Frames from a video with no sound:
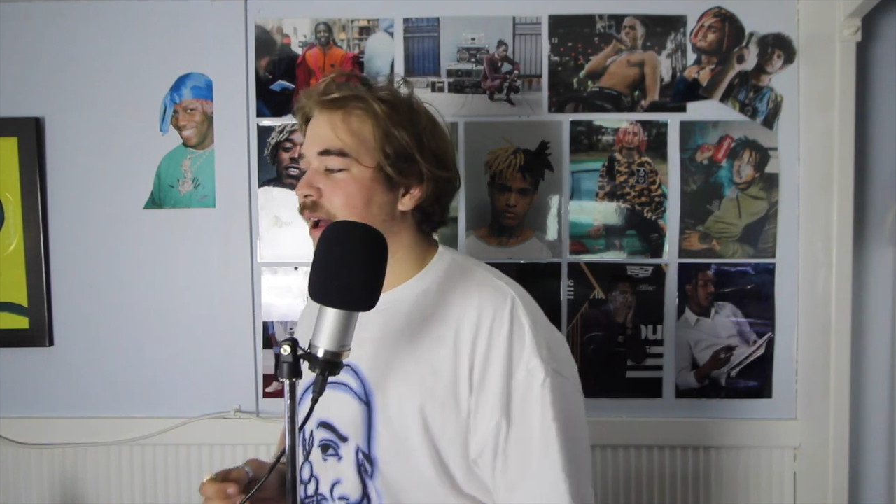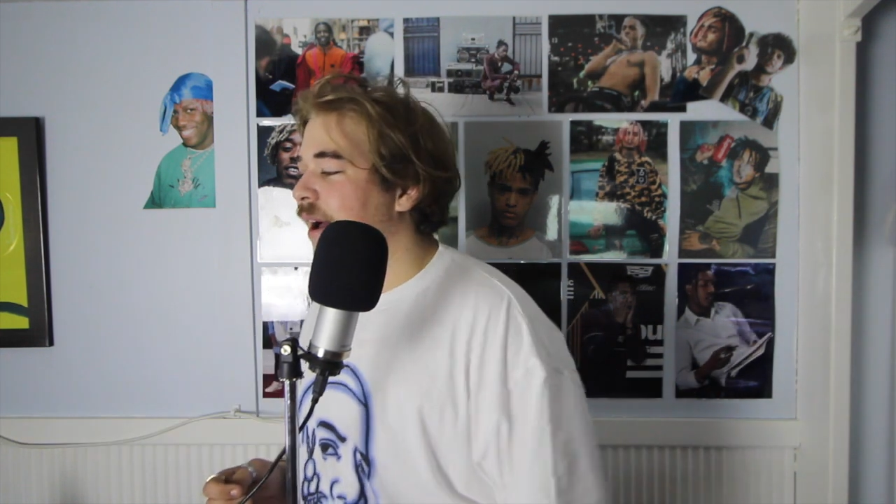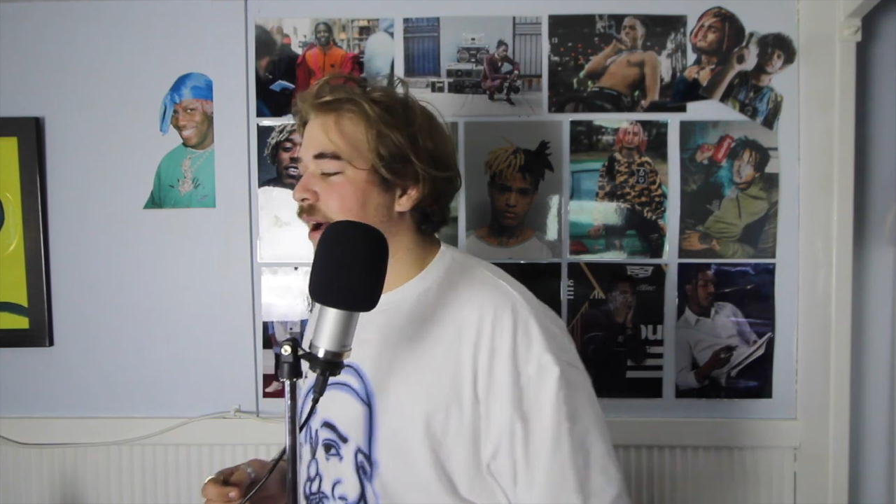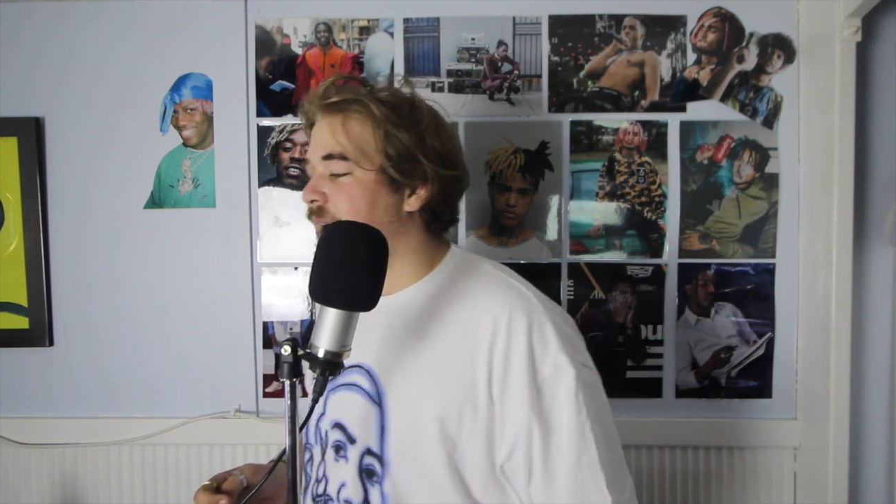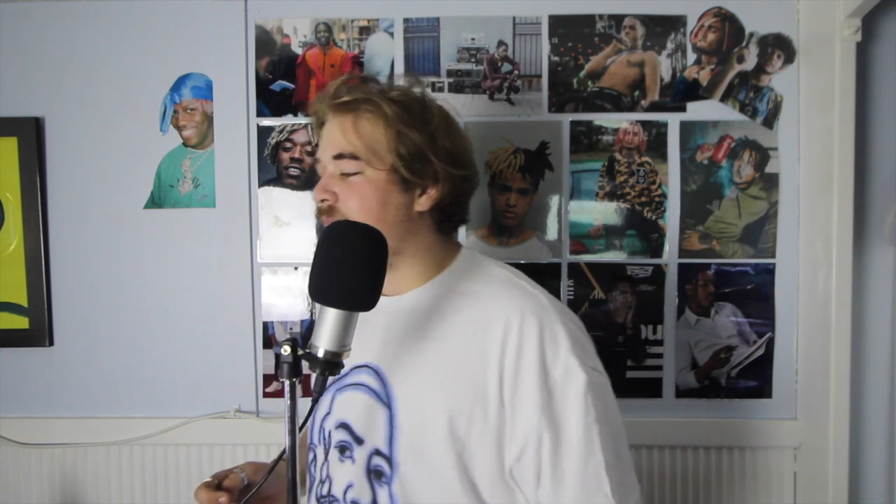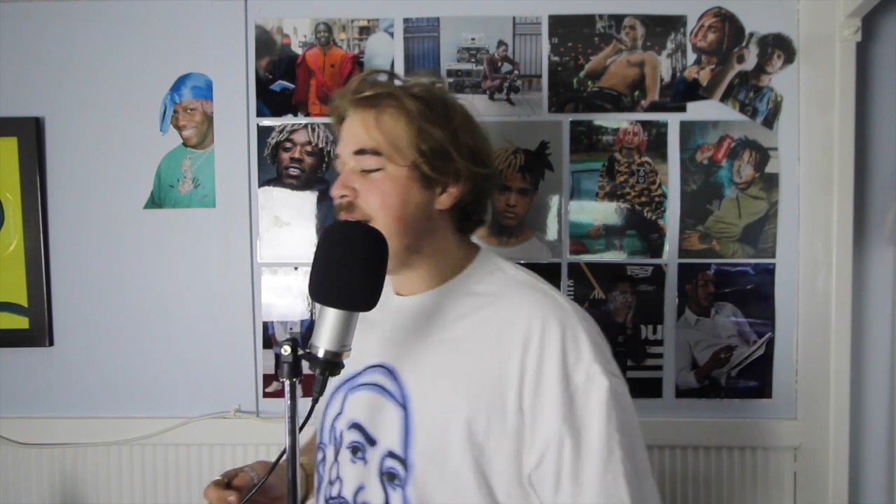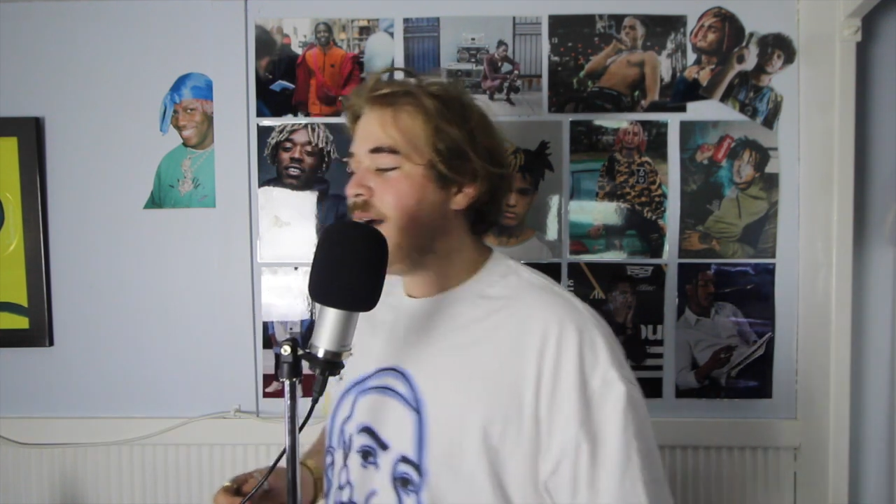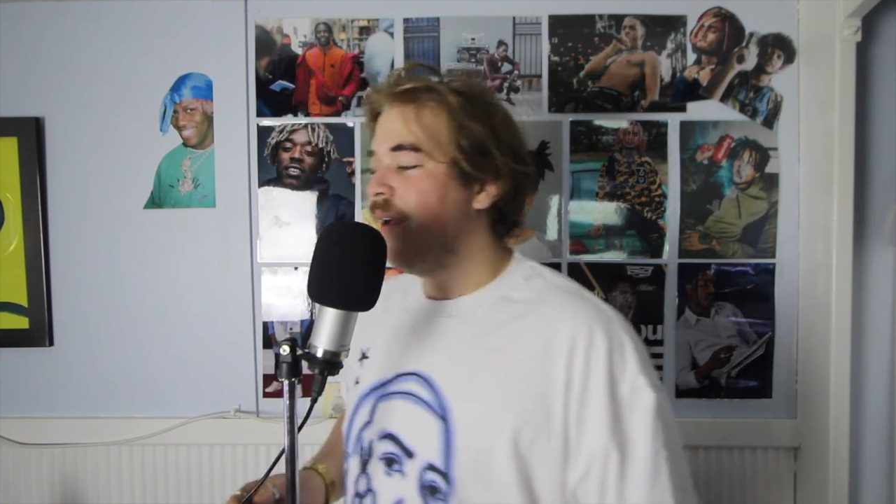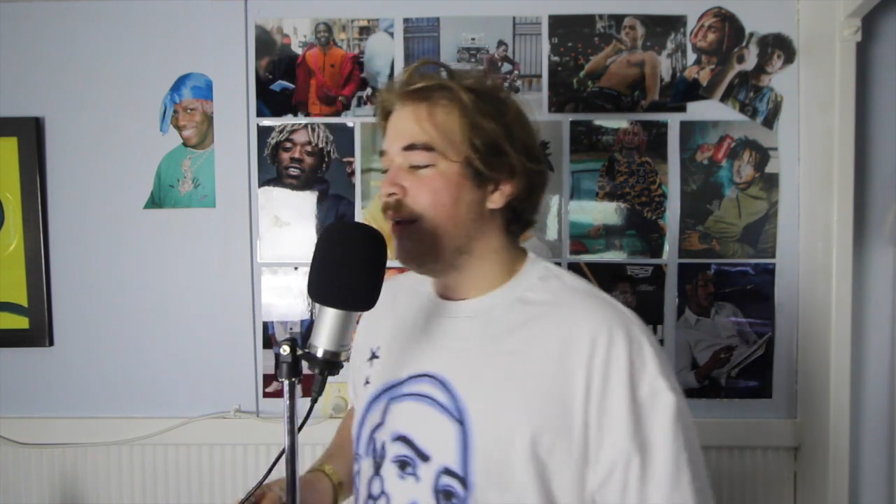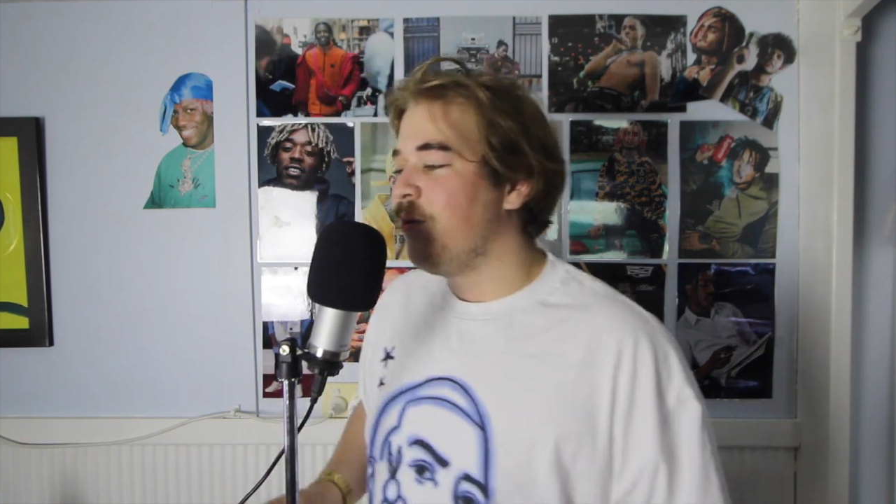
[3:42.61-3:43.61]

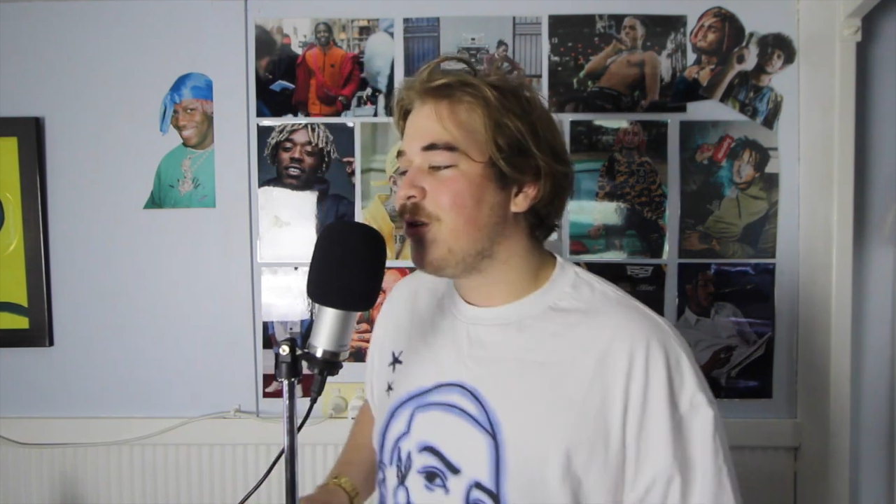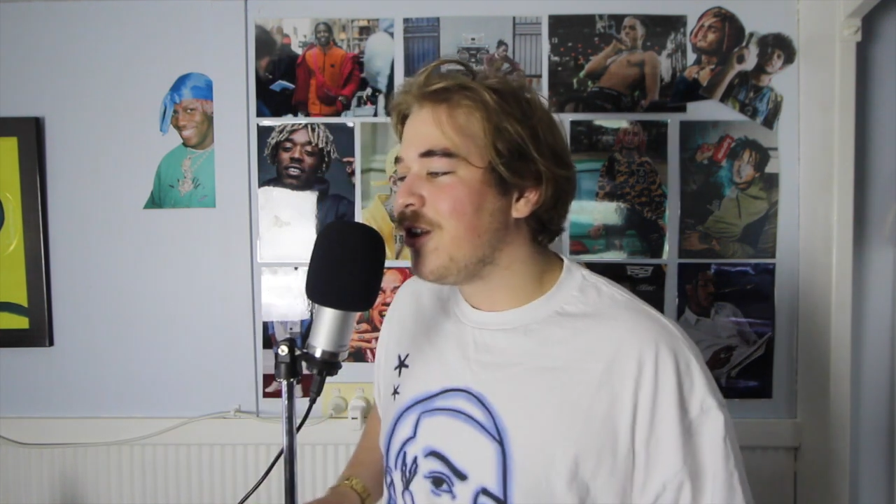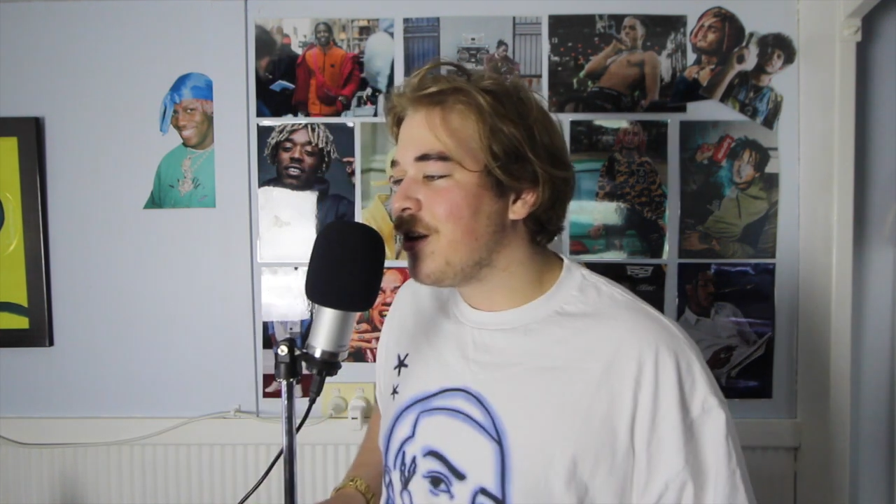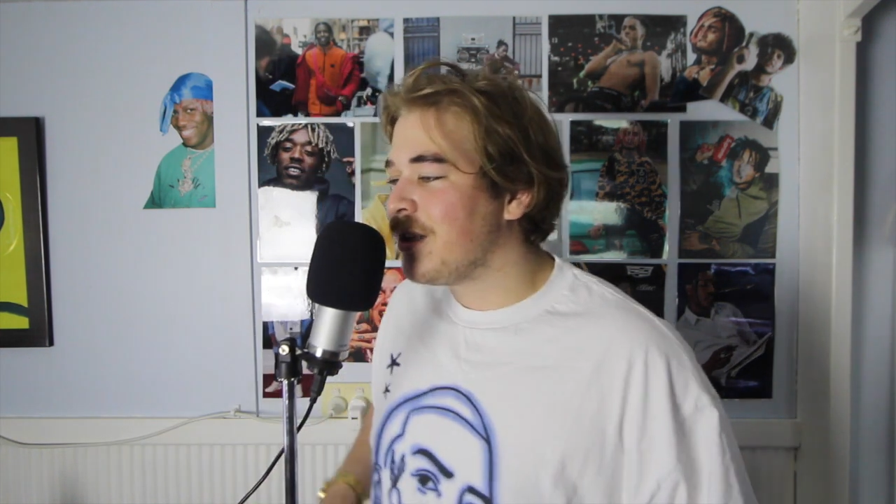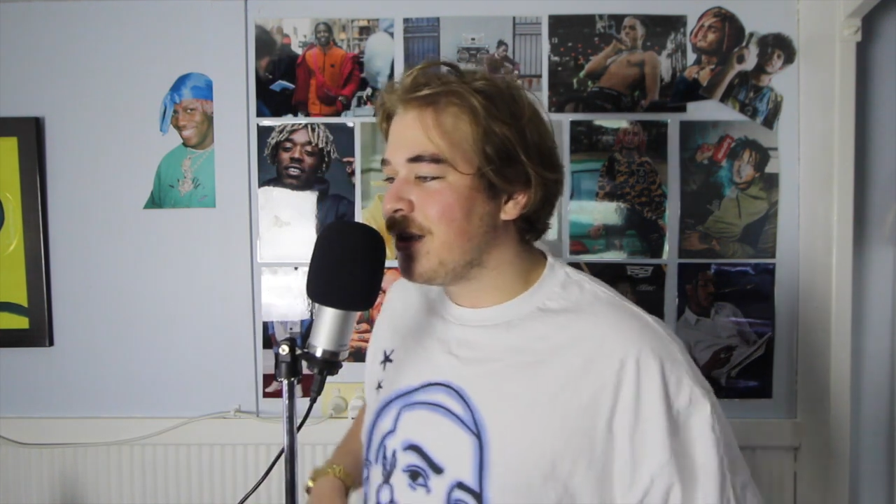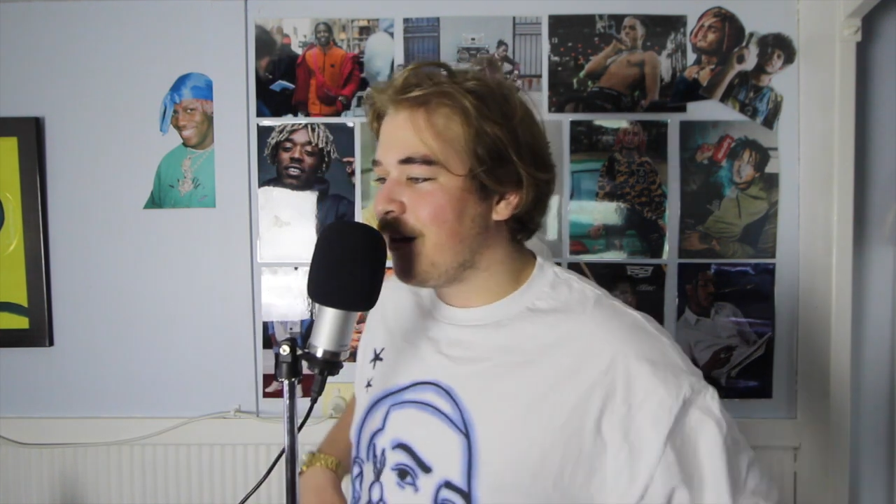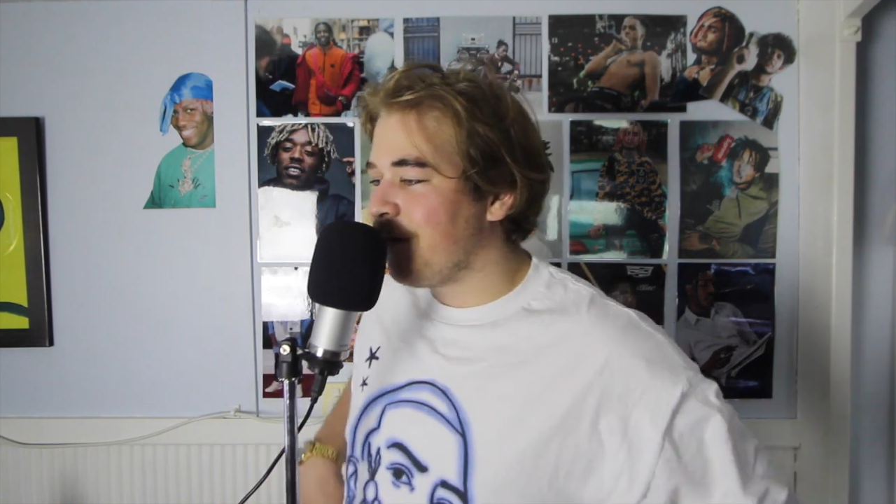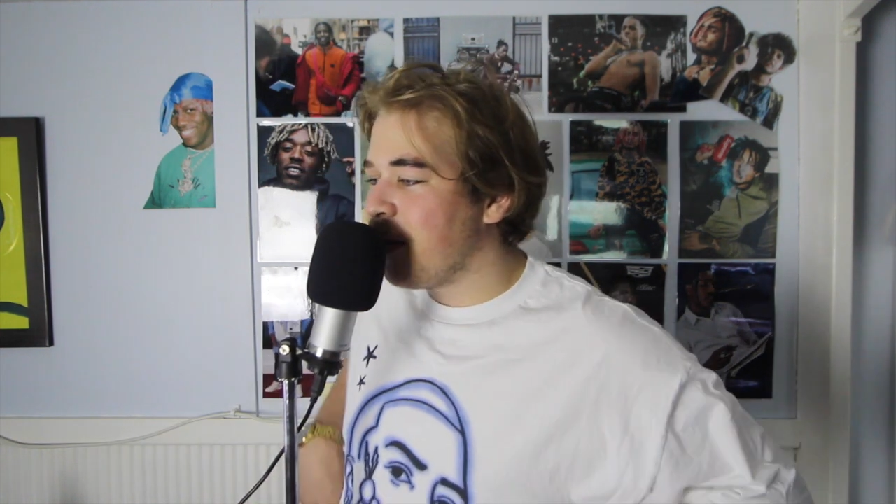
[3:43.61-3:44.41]
well, close enough